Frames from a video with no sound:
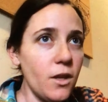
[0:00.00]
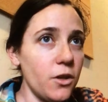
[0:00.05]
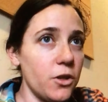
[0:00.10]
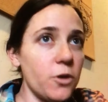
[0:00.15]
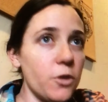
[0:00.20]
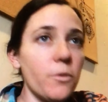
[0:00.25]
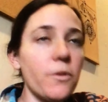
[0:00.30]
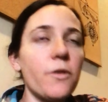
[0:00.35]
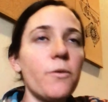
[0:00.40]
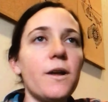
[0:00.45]

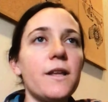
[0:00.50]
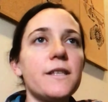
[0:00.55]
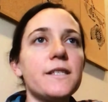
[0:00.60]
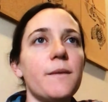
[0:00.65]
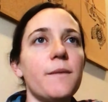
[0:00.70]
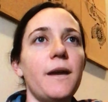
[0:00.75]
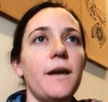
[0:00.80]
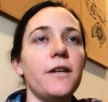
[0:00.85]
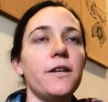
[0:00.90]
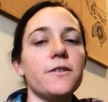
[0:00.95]
you were the ones
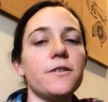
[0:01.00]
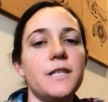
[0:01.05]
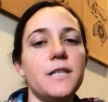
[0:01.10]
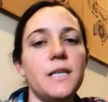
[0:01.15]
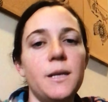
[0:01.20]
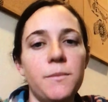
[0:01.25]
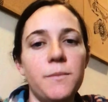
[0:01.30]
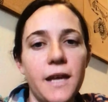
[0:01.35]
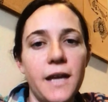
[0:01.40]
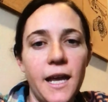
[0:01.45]
that made your
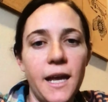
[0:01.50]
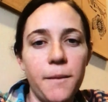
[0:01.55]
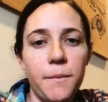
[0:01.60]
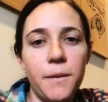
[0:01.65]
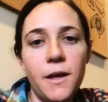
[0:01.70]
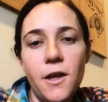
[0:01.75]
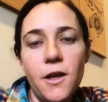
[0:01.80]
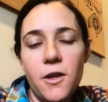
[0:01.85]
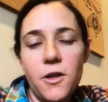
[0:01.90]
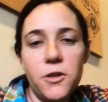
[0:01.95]
team name.
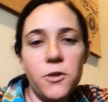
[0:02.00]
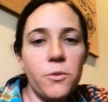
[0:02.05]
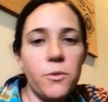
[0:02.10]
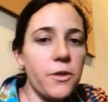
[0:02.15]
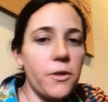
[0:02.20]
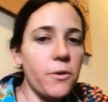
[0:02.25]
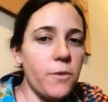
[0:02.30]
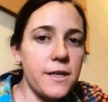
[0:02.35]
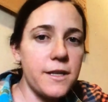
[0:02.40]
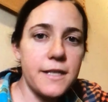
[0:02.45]
You
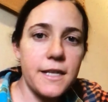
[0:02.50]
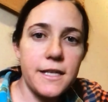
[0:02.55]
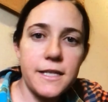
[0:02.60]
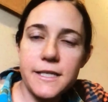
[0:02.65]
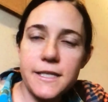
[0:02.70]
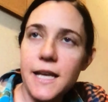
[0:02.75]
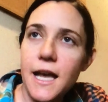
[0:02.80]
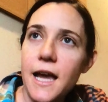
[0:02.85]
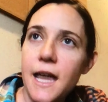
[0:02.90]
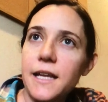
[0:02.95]
were the ones that
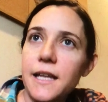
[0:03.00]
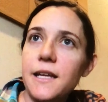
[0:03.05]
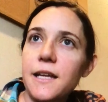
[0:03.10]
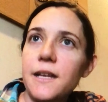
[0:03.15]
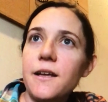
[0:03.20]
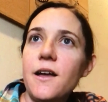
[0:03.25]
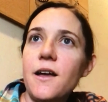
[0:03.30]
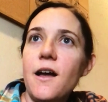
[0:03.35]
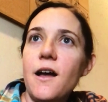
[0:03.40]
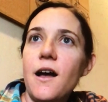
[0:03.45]
decided
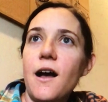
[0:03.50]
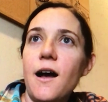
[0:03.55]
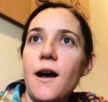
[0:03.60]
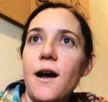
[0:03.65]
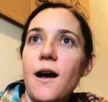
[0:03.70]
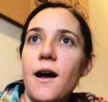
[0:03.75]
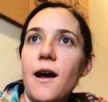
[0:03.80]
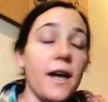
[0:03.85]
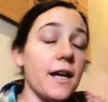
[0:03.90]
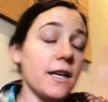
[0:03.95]
uh,
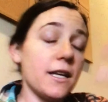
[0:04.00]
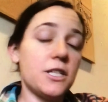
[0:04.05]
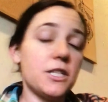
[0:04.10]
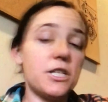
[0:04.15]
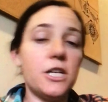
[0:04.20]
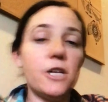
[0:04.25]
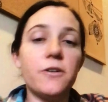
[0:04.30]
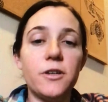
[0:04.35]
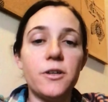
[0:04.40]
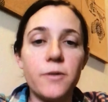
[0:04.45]
what kind of
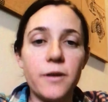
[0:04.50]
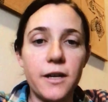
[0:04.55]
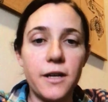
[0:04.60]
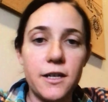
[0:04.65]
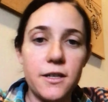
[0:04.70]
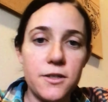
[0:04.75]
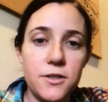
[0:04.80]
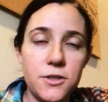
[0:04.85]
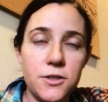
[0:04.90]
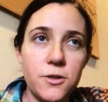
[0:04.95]
cheer you were
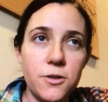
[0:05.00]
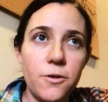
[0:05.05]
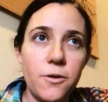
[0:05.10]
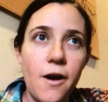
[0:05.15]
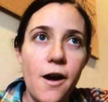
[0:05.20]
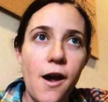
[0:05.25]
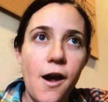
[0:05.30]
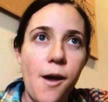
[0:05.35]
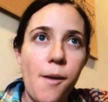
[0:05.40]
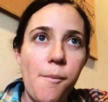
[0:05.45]
going to do.
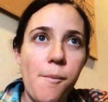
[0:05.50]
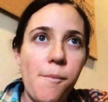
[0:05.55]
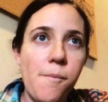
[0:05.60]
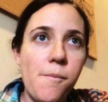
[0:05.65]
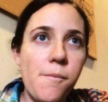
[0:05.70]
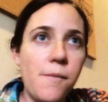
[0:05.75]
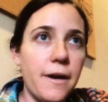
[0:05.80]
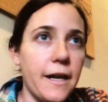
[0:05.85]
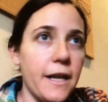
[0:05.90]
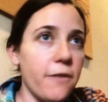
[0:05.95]
Um,
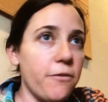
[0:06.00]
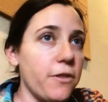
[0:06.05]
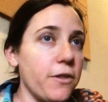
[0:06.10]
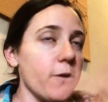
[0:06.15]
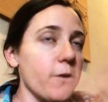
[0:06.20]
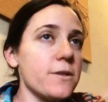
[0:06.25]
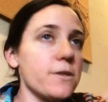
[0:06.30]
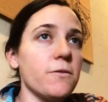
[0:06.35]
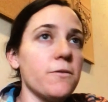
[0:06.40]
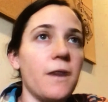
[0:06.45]
if
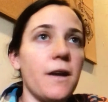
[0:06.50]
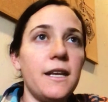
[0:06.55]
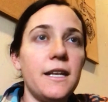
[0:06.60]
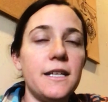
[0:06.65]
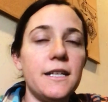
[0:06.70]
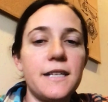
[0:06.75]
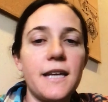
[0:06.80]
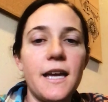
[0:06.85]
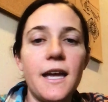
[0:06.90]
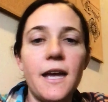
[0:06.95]
there was a
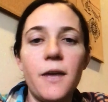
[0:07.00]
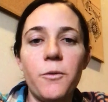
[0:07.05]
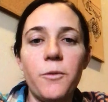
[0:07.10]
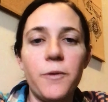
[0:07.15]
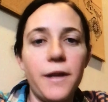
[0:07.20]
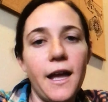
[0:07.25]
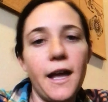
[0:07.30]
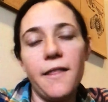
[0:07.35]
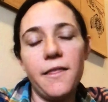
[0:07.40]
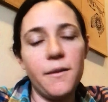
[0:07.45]
rainy day,
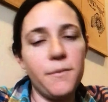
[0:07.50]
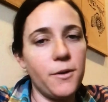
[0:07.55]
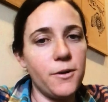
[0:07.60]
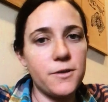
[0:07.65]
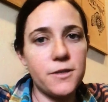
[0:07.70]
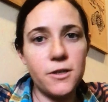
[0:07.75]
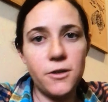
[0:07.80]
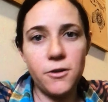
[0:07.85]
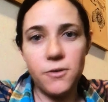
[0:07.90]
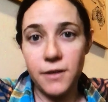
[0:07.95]

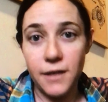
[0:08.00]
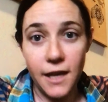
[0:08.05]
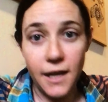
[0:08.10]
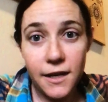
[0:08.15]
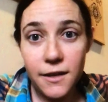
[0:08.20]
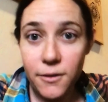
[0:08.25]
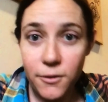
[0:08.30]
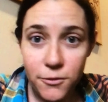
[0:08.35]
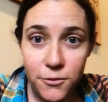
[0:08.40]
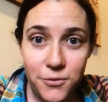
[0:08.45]

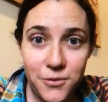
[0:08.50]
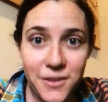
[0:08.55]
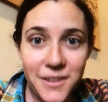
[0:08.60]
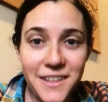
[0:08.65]
creative,